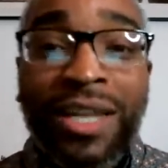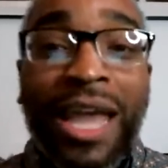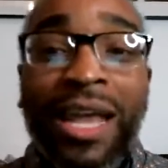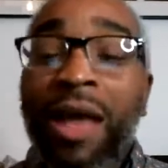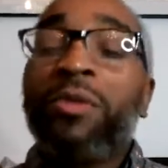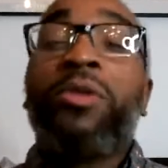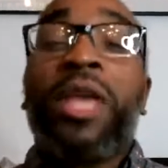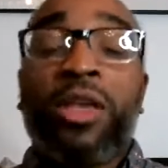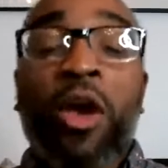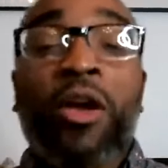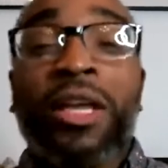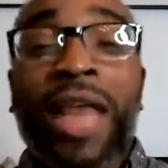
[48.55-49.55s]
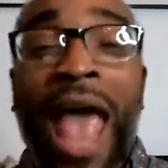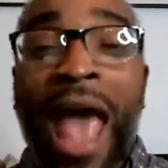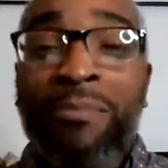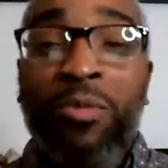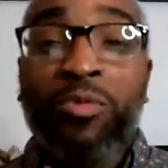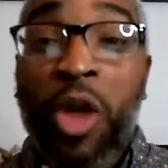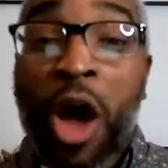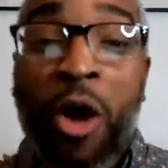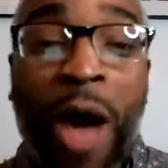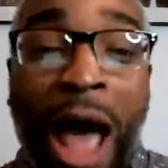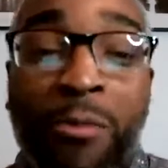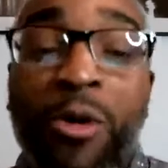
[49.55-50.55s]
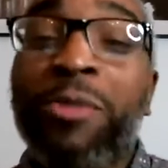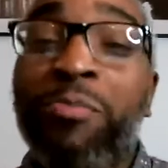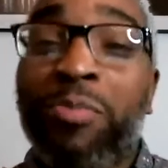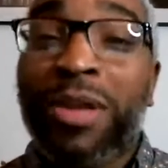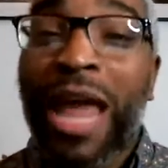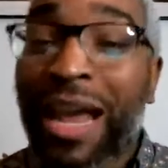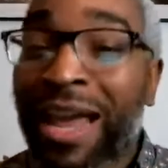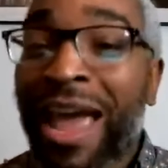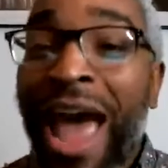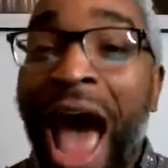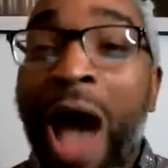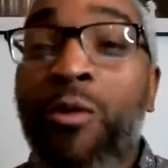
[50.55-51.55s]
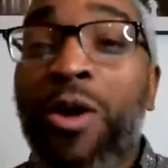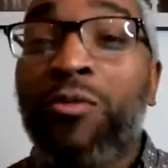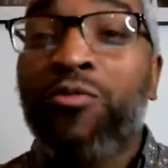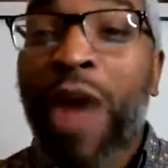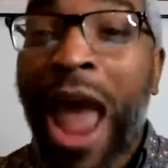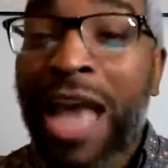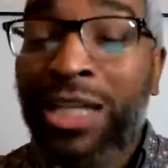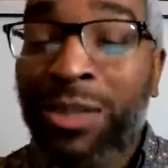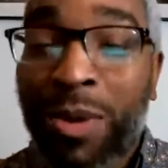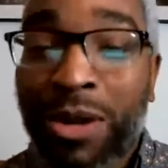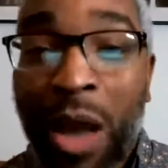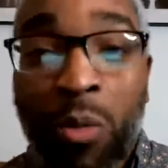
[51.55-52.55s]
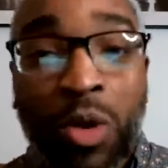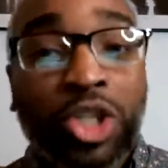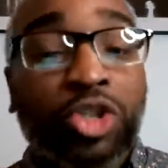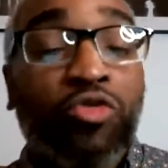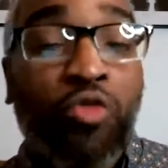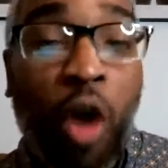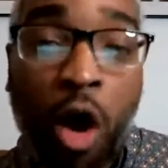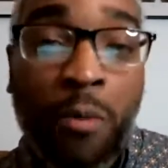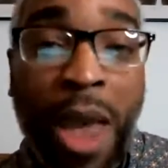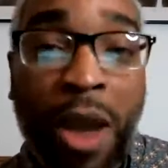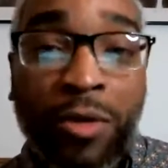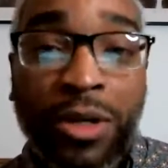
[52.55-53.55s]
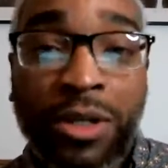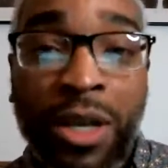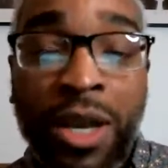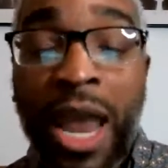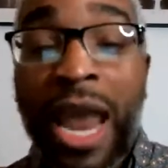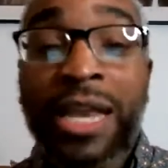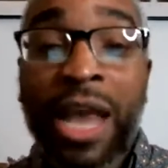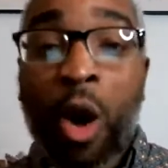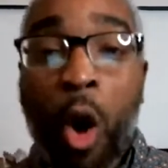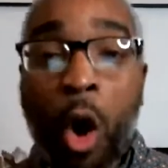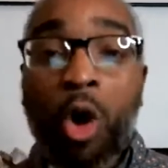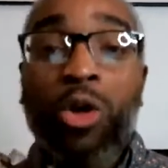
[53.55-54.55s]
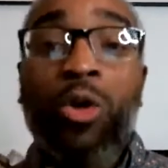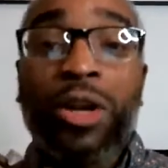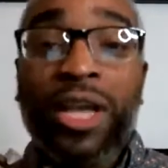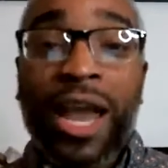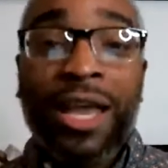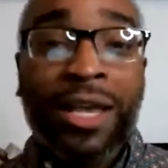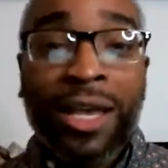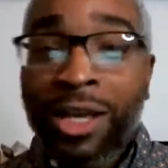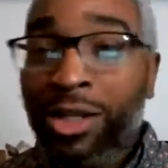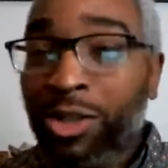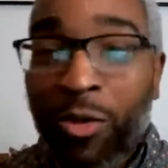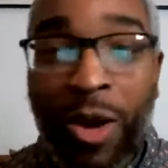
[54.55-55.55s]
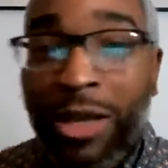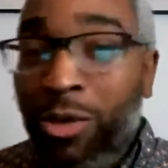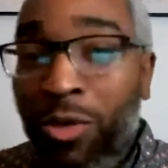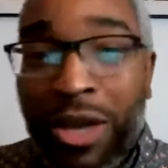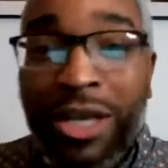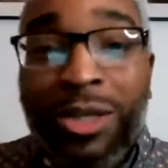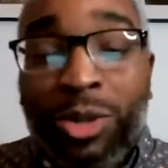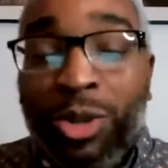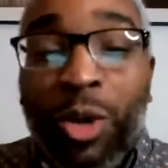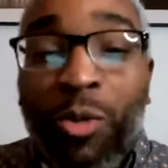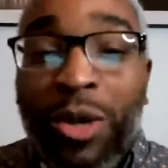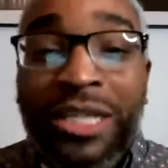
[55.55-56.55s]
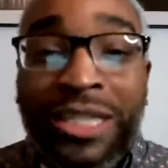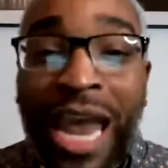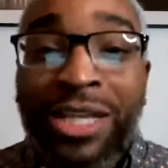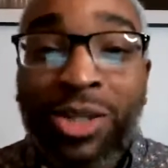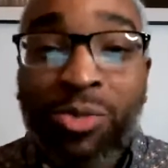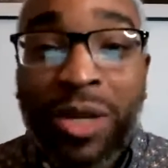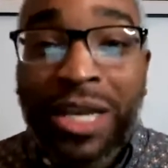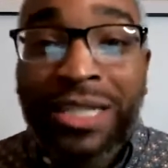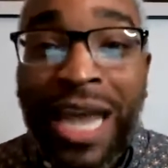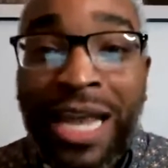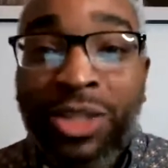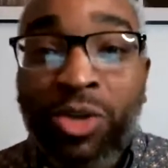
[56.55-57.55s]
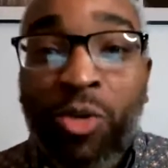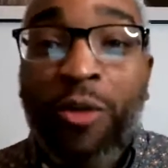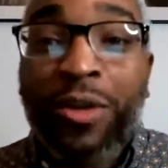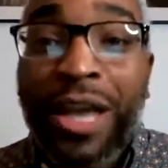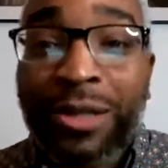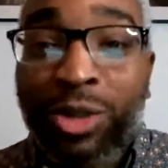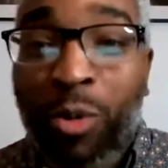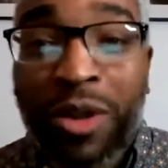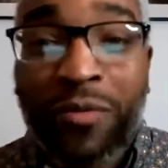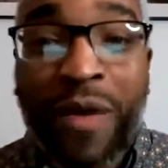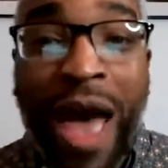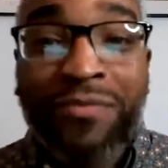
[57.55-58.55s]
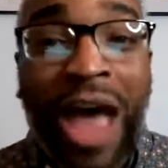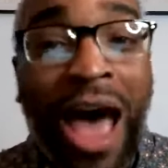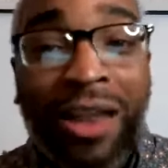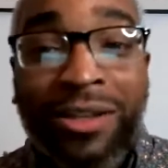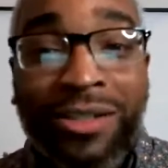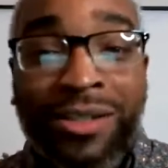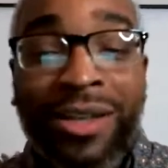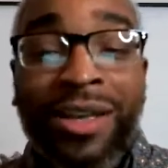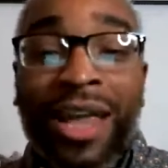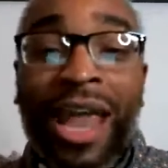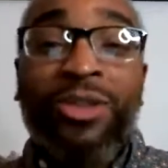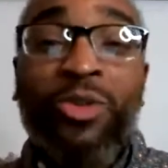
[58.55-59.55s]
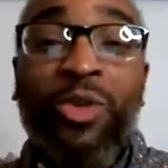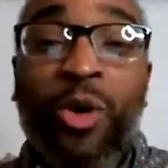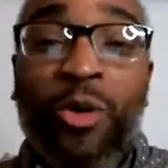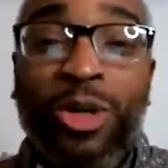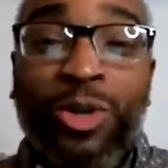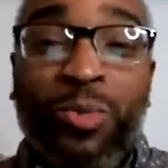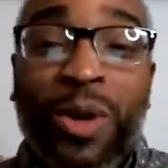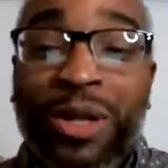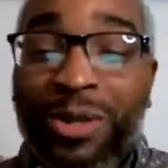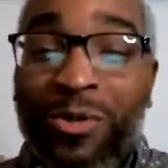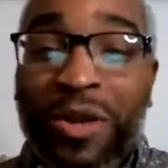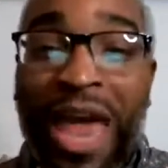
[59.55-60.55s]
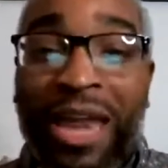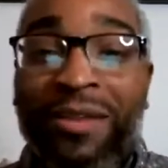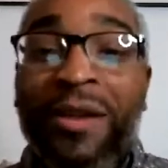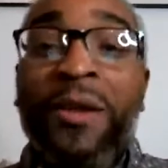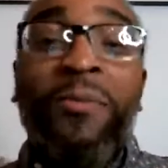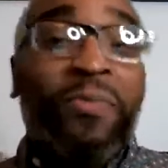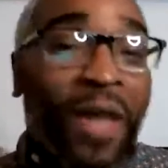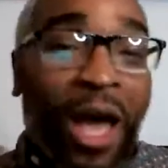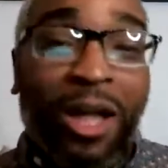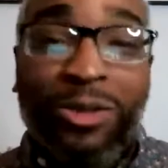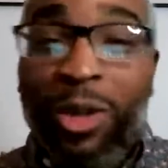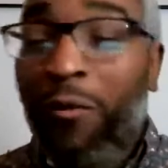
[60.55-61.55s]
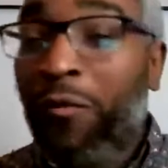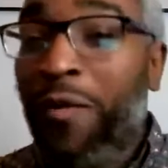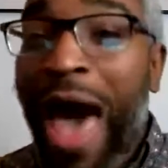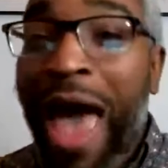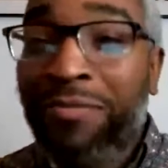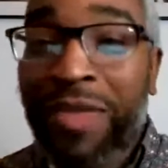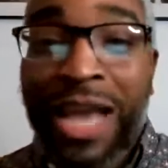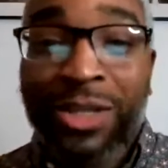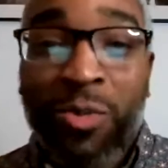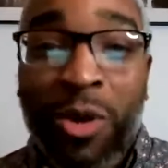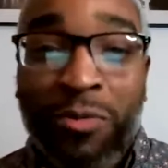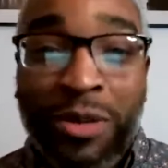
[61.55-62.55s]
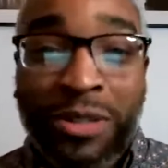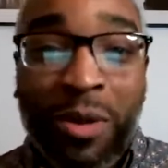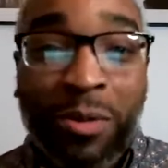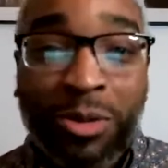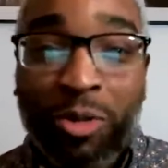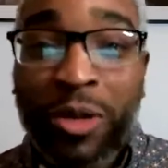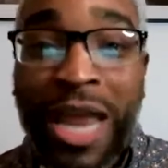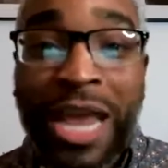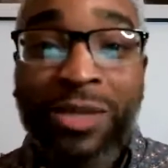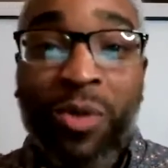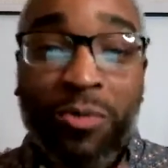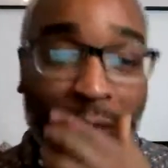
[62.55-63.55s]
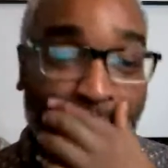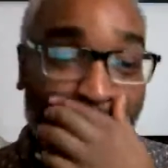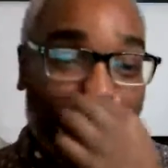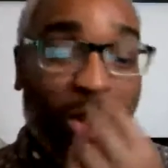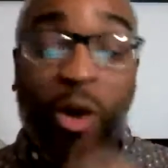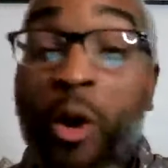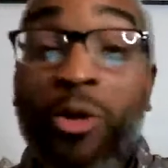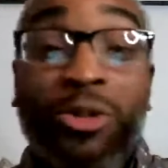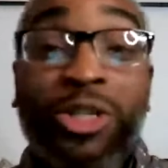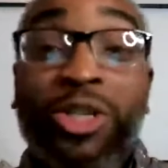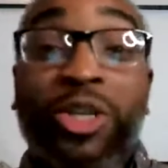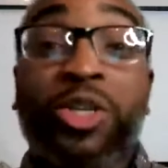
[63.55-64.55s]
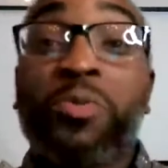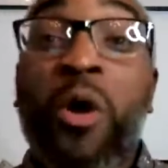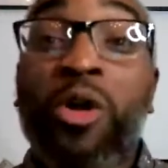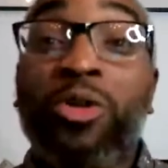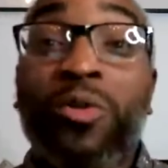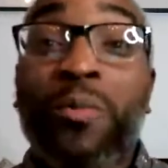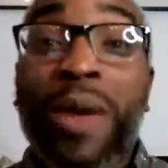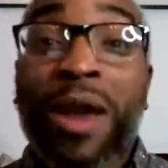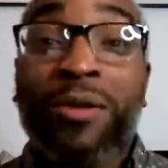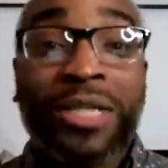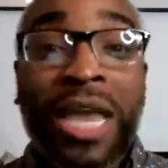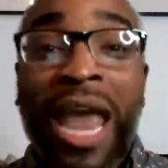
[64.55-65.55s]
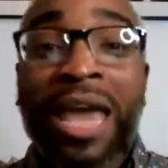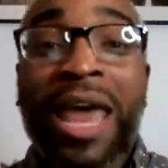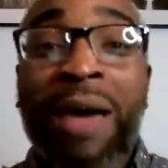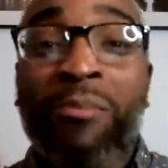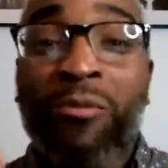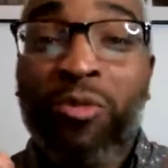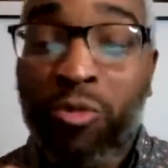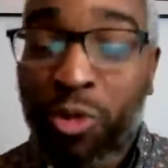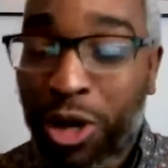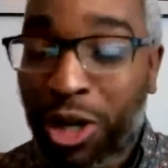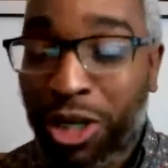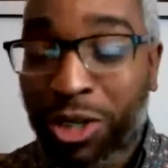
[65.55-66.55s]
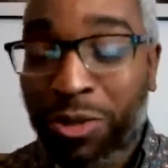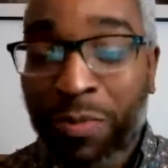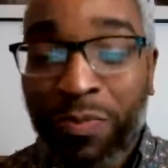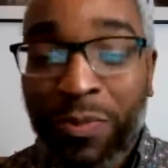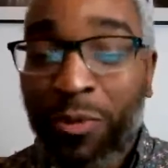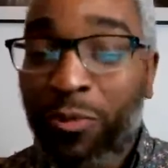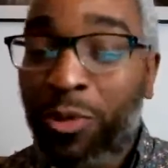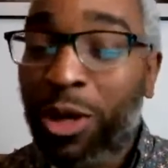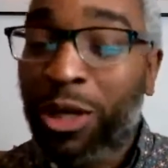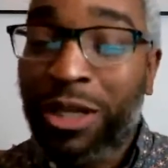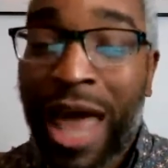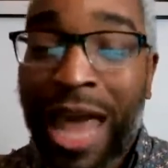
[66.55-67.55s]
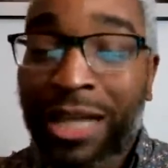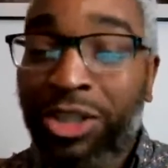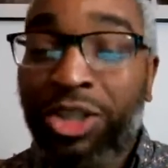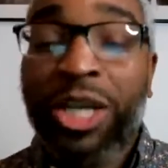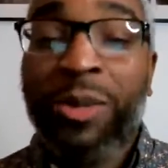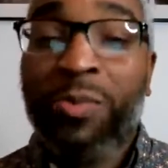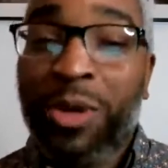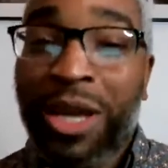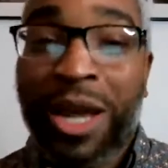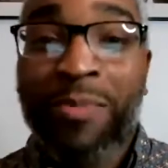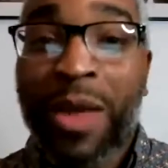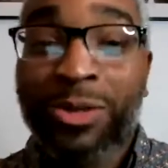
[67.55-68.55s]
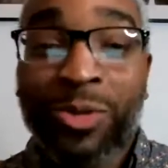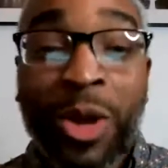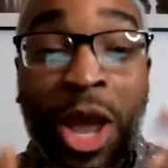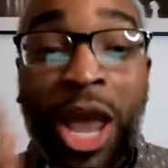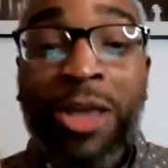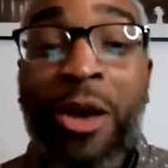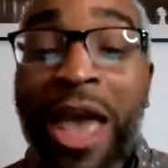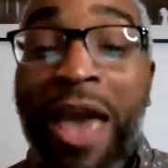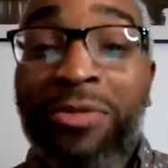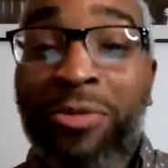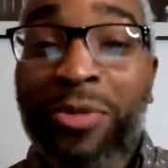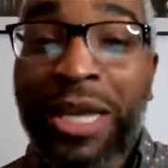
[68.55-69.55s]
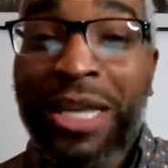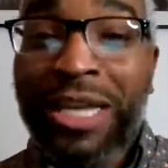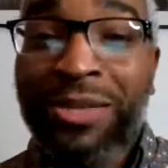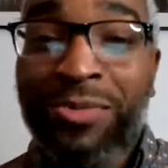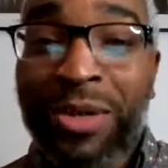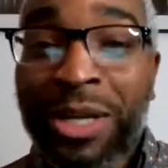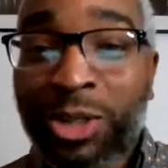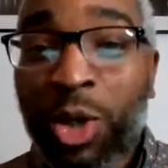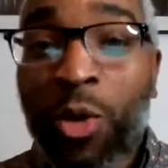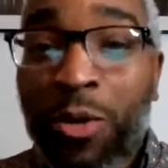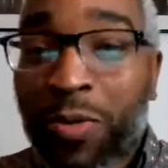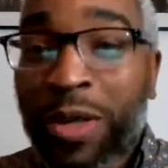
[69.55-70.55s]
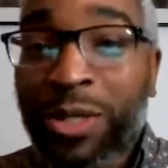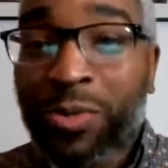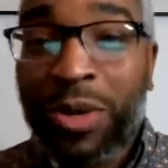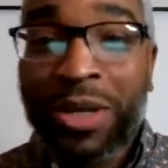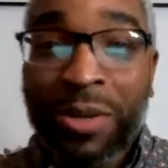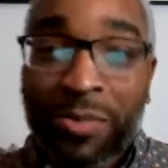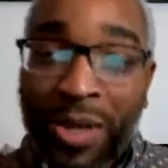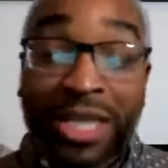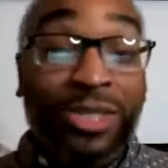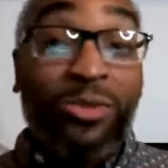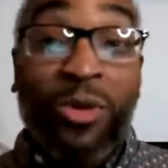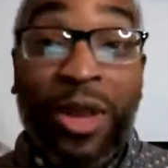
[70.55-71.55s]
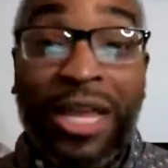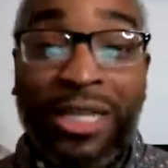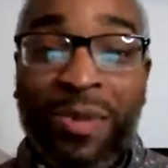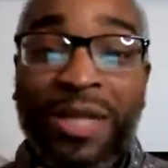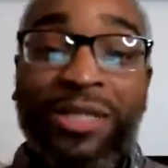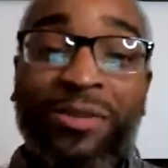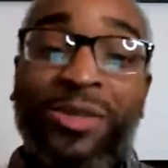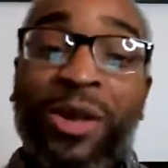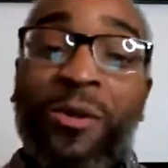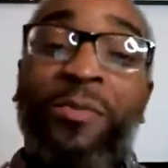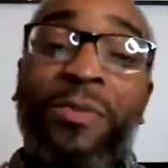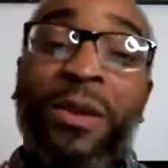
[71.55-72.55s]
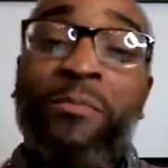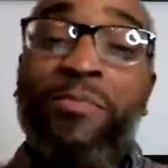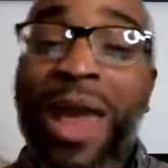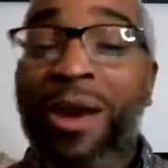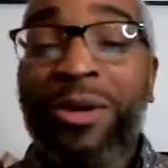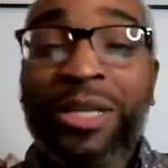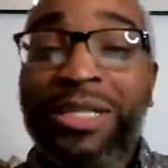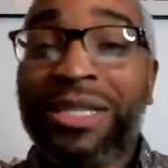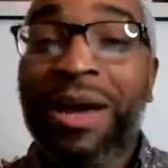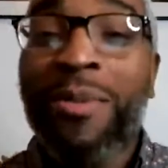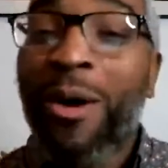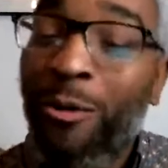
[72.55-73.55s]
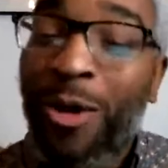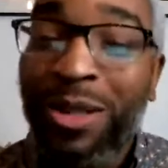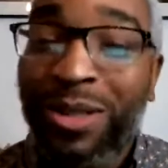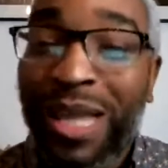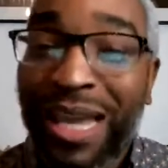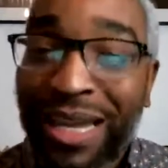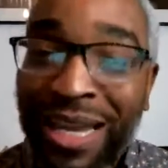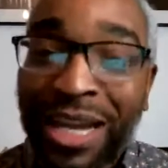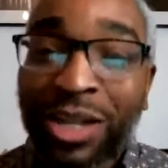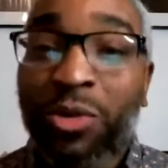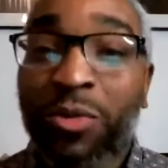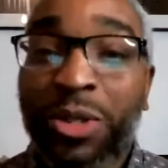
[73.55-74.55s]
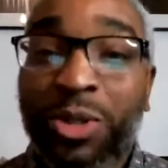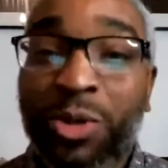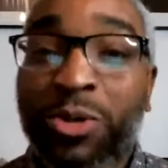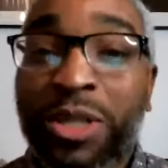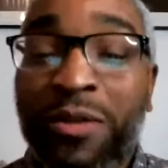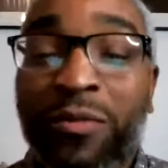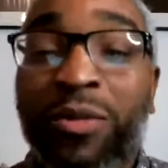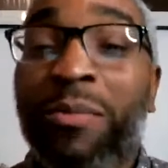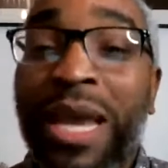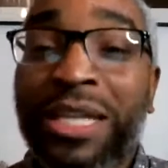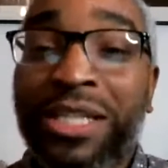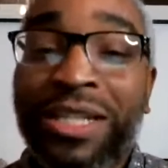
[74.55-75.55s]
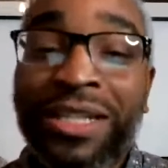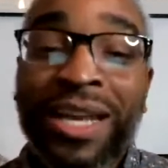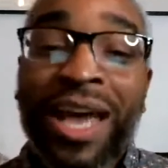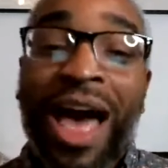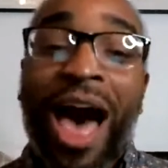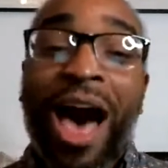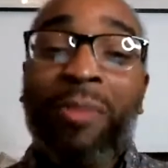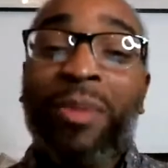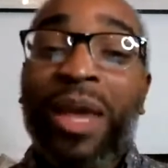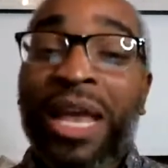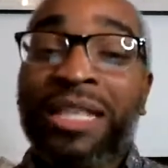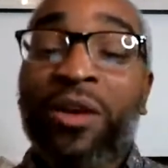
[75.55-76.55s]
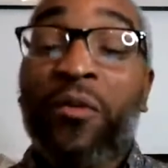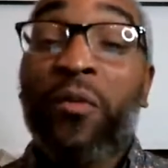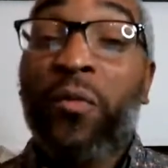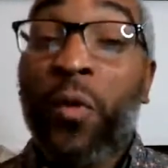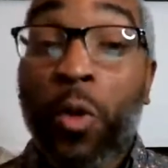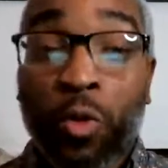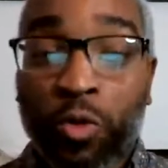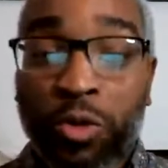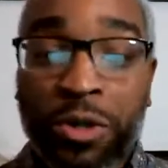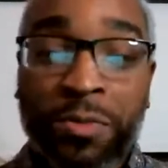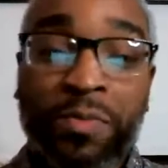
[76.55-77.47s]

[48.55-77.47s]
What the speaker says: Like, can y'all eat an apple? No, I want raspberries. I want strawberries, and they're all organic. So you can get 2 containers, 3 containers. You already have $25, and you only have the 5 days worth of something, 3 days worth of something on just a small little berries. And I'm really like cheap when it comes down to, hey, y'all gotta have 3 of this one, 2 of this one, because you know they're expensive. So berries, number 1 thing to reduce inflammation as a food.